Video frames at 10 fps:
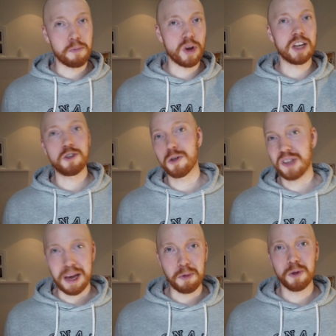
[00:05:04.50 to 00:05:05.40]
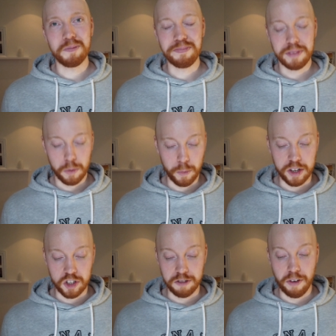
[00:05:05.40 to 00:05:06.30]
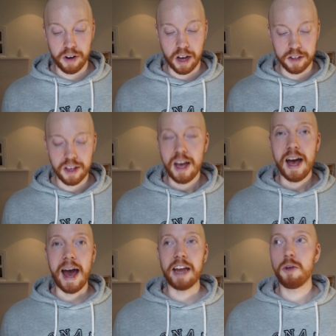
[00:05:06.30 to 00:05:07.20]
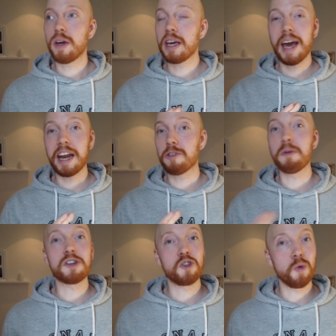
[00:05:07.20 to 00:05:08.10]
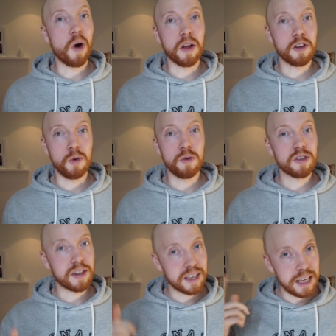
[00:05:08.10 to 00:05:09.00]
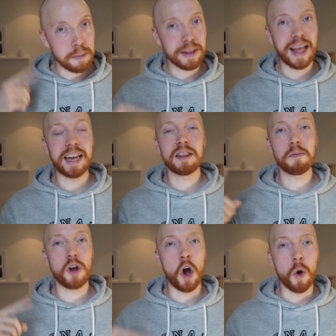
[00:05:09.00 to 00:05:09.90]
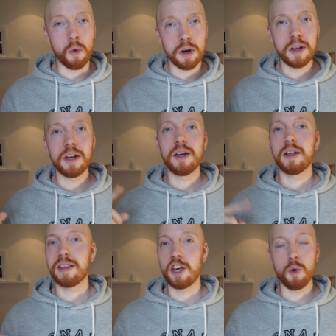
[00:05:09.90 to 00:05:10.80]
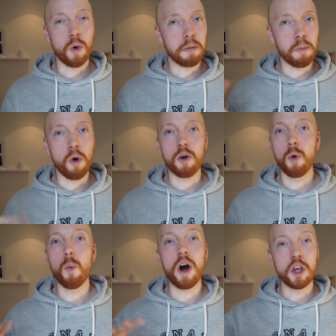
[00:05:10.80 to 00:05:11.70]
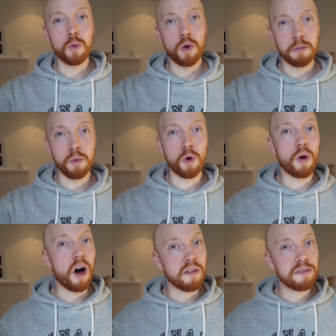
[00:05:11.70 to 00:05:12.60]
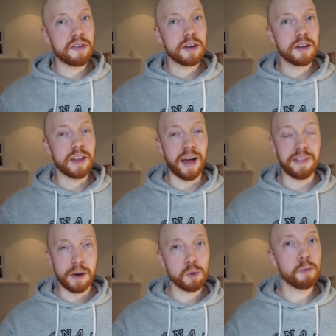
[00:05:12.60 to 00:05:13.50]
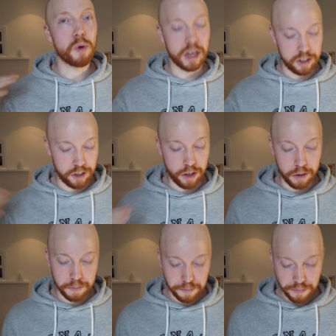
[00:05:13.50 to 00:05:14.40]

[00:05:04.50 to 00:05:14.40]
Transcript: bring it to your table, which is very nice. And you can get as much as you want. You just keep letting them know that you want more or what you want more of, and they will bring it to you.